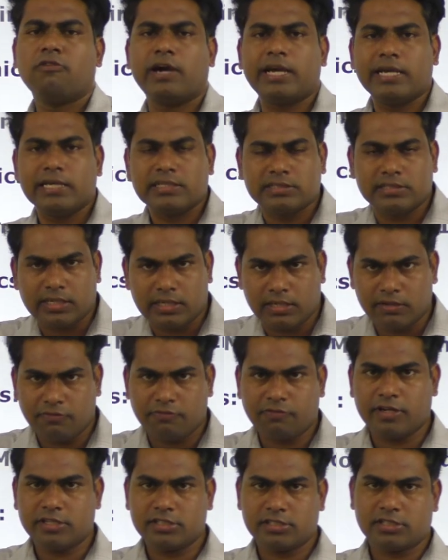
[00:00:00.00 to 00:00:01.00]
is there
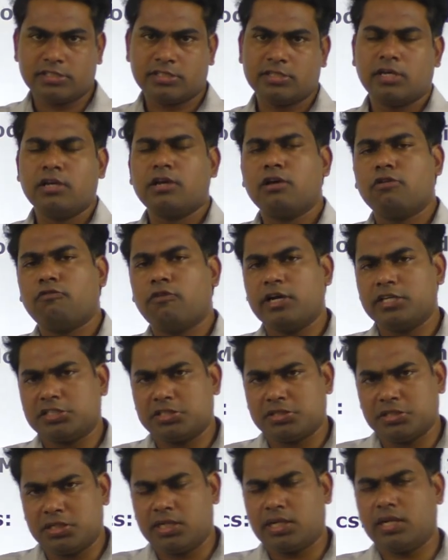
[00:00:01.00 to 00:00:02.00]
difference? Why is
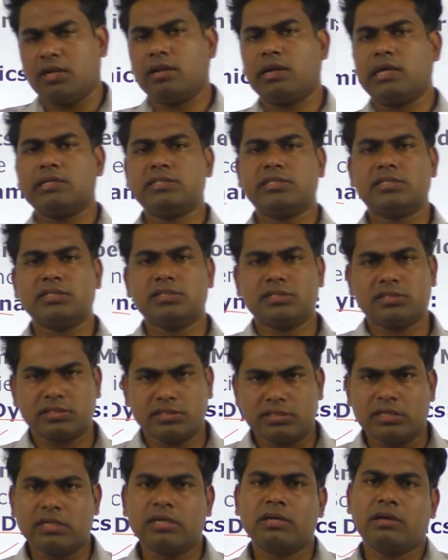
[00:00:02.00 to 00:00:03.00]
certain
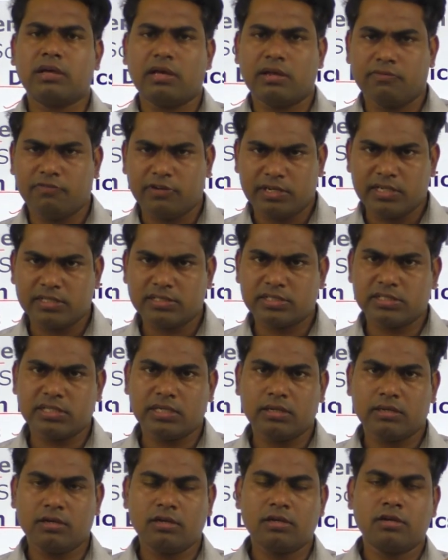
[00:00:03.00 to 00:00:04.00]
regions are
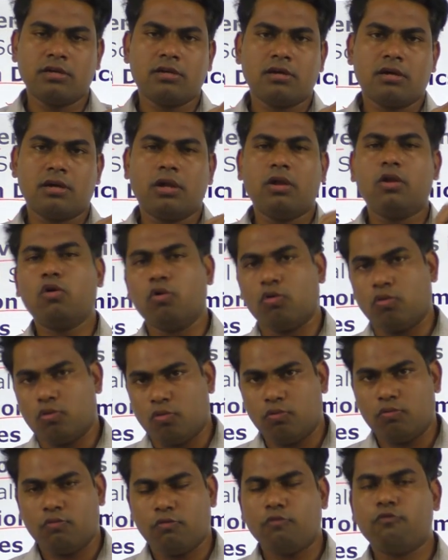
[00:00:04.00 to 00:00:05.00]
witnessing
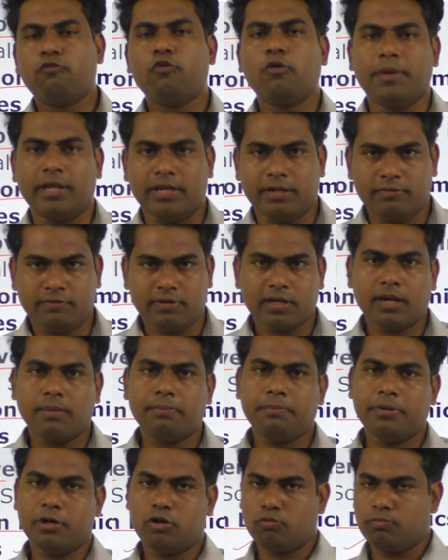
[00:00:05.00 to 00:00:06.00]
low women when
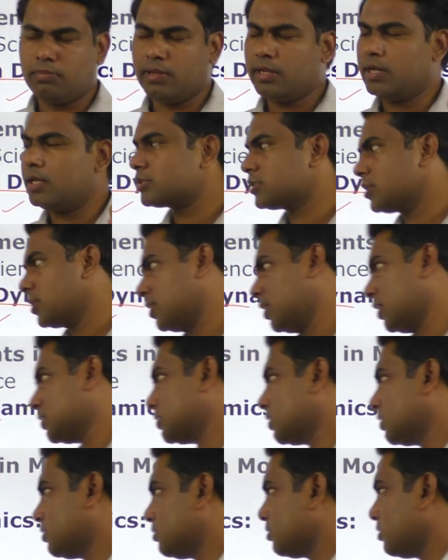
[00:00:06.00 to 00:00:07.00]
compared to men, etc.,
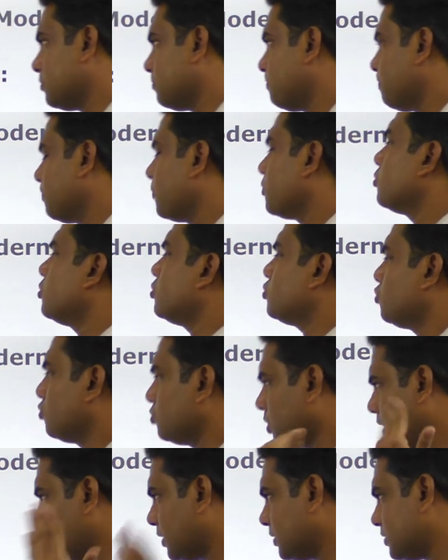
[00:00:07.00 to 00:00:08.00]
etc.? The
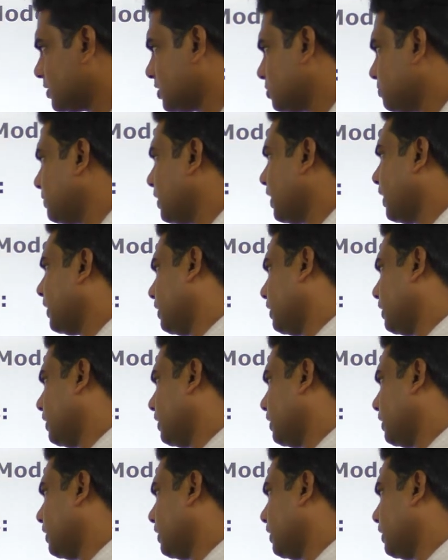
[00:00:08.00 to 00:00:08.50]
social reasons behind